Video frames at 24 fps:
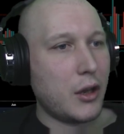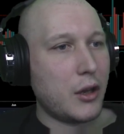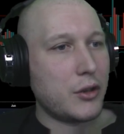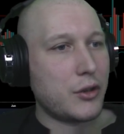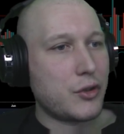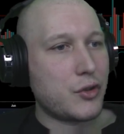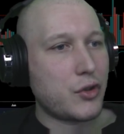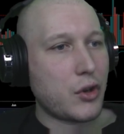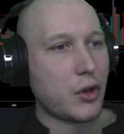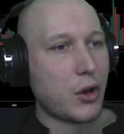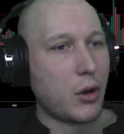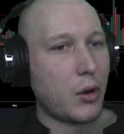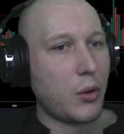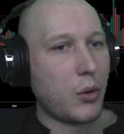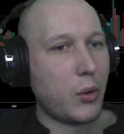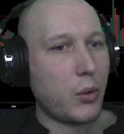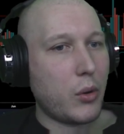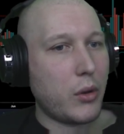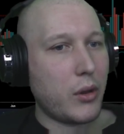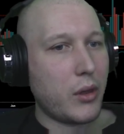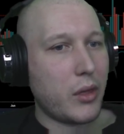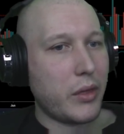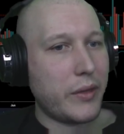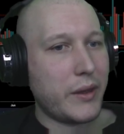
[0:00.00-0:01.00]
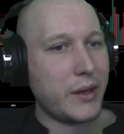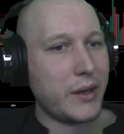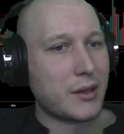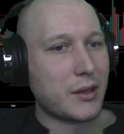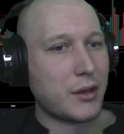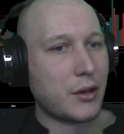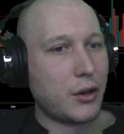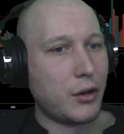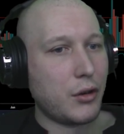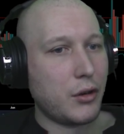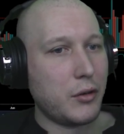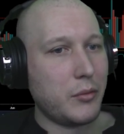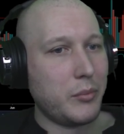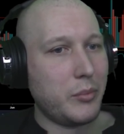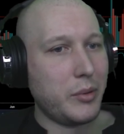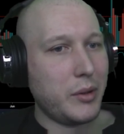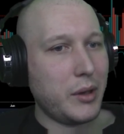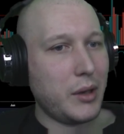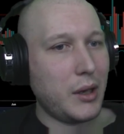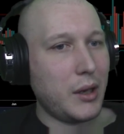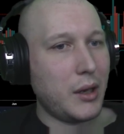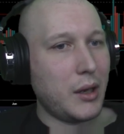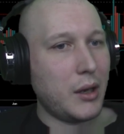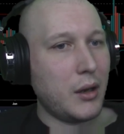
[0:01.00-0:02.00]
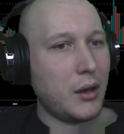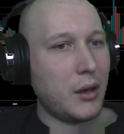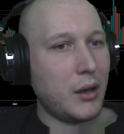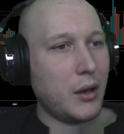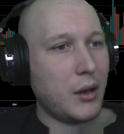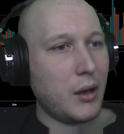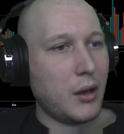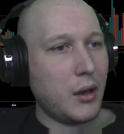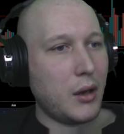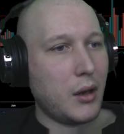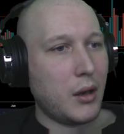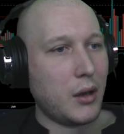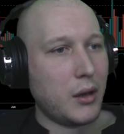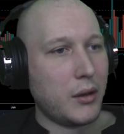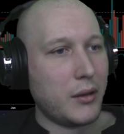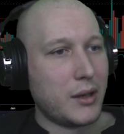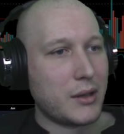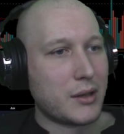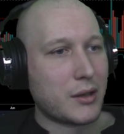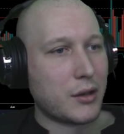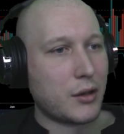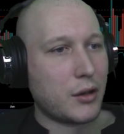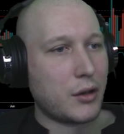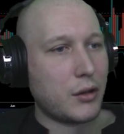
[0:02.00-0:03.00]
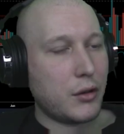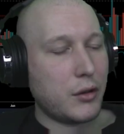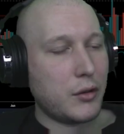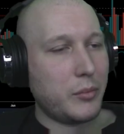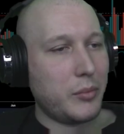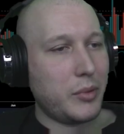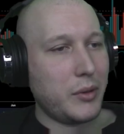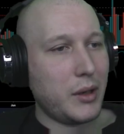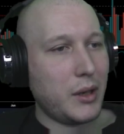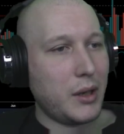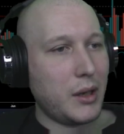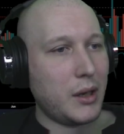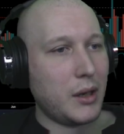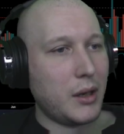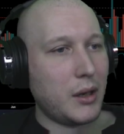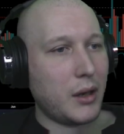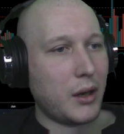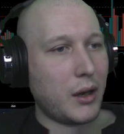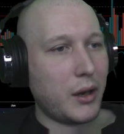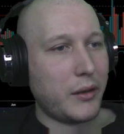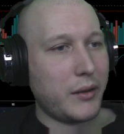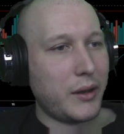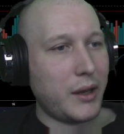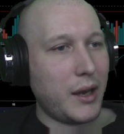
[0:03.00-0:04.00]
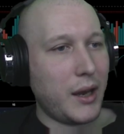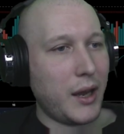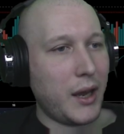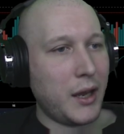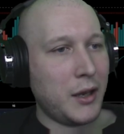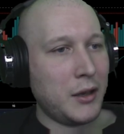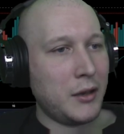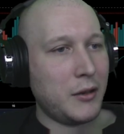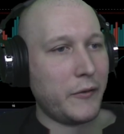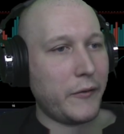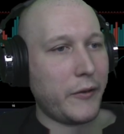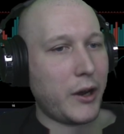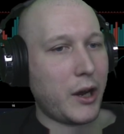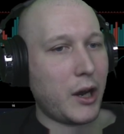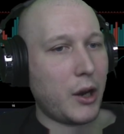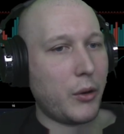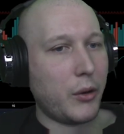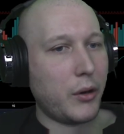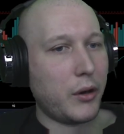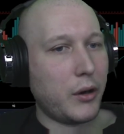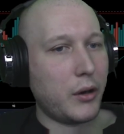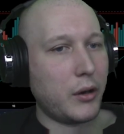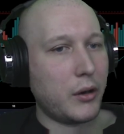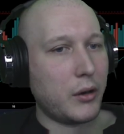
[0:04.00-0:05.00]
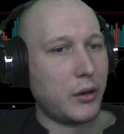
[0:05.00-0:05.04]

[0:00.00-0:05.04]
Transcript: So this could be the end of our